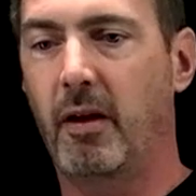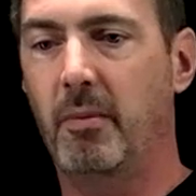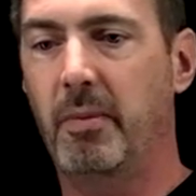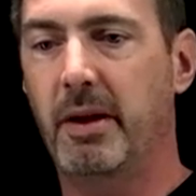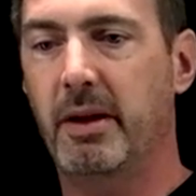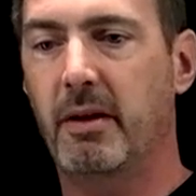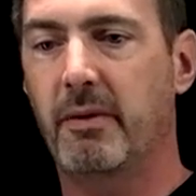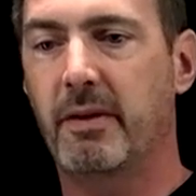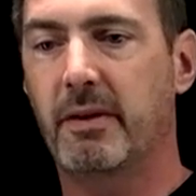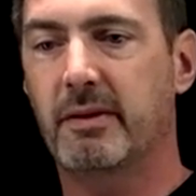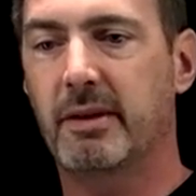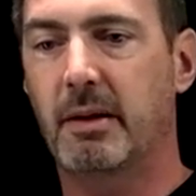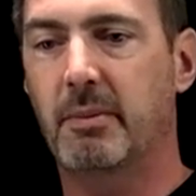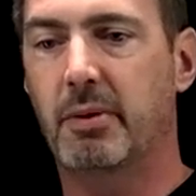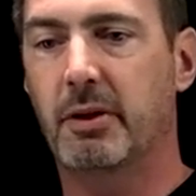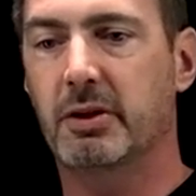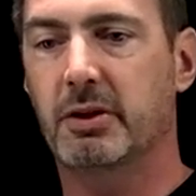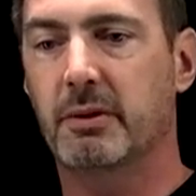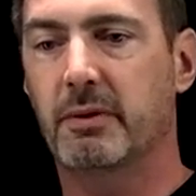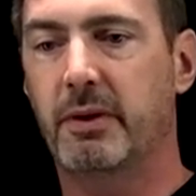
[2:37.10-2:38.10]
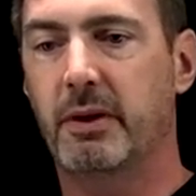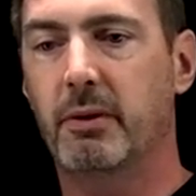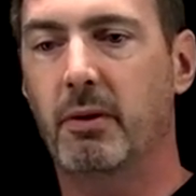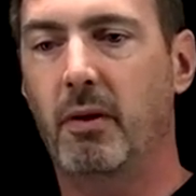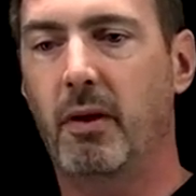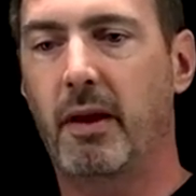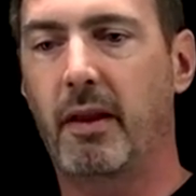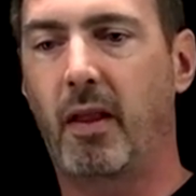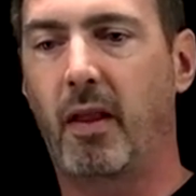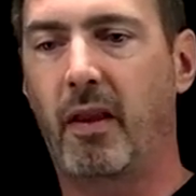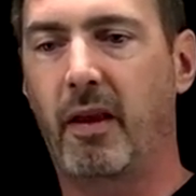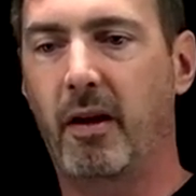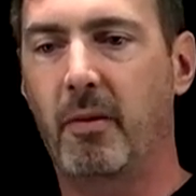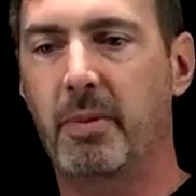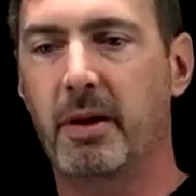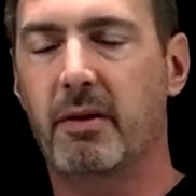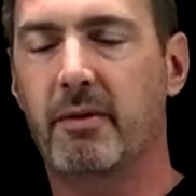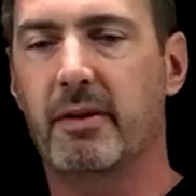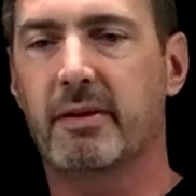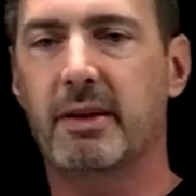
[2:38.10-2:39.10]
bit of this high pressure fuel and a little bit
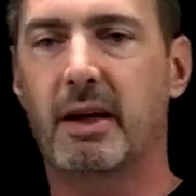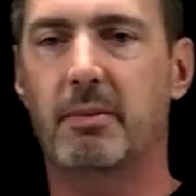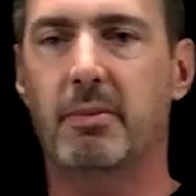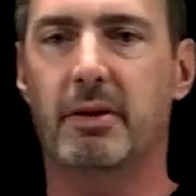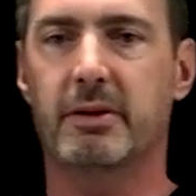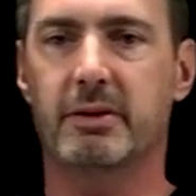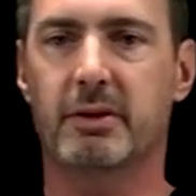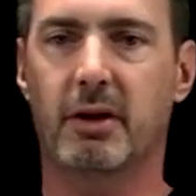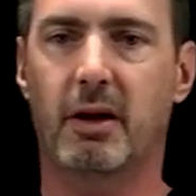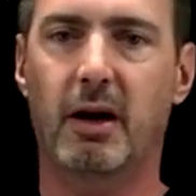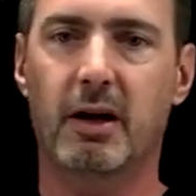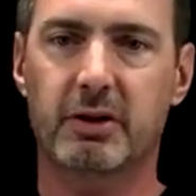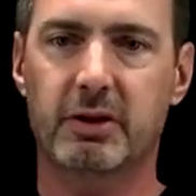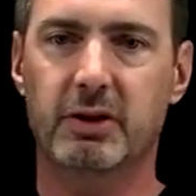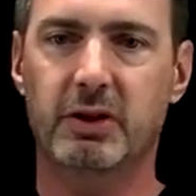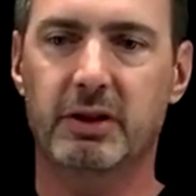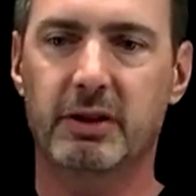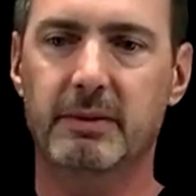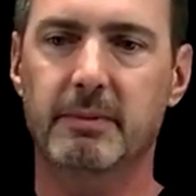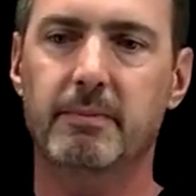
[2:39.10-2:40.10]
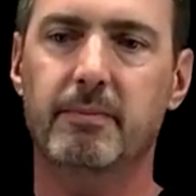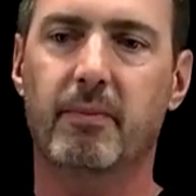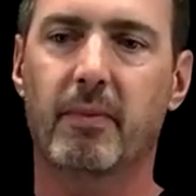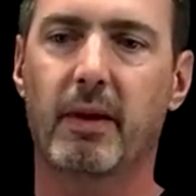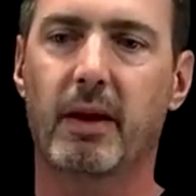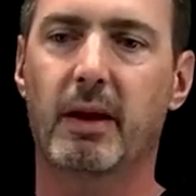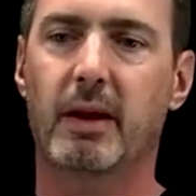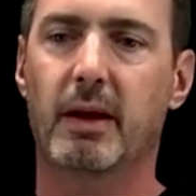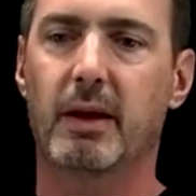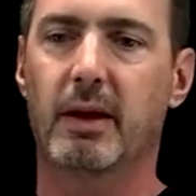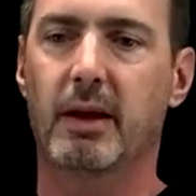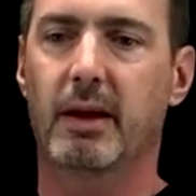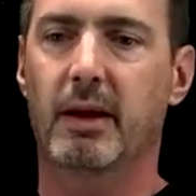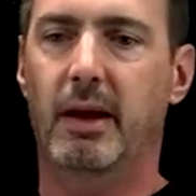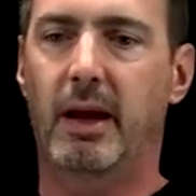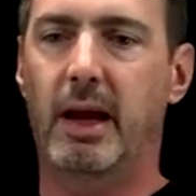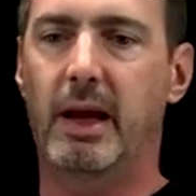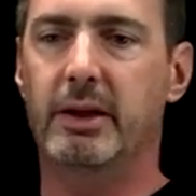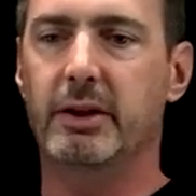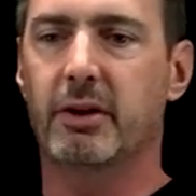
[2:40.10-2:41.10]
of this high pressure oxygen,
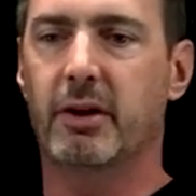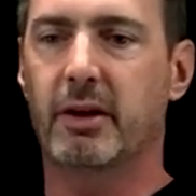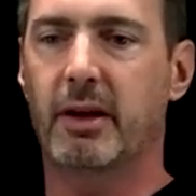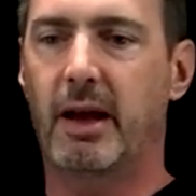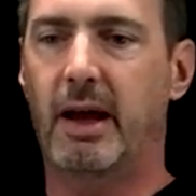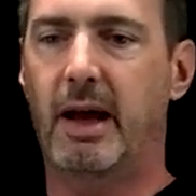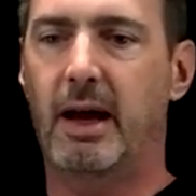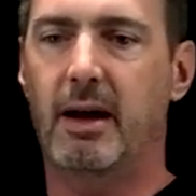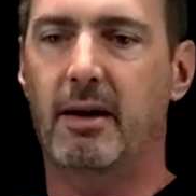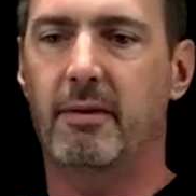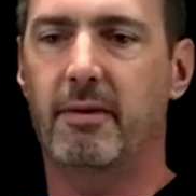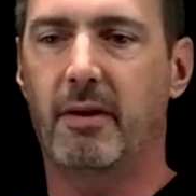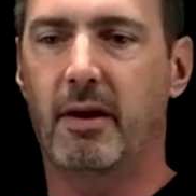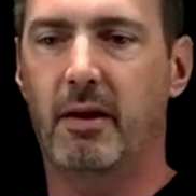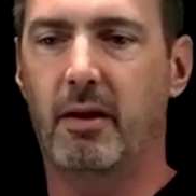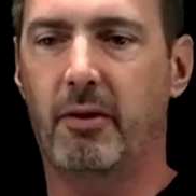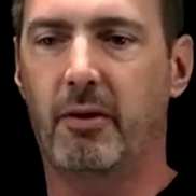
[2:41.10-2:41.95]
and you're going to have a little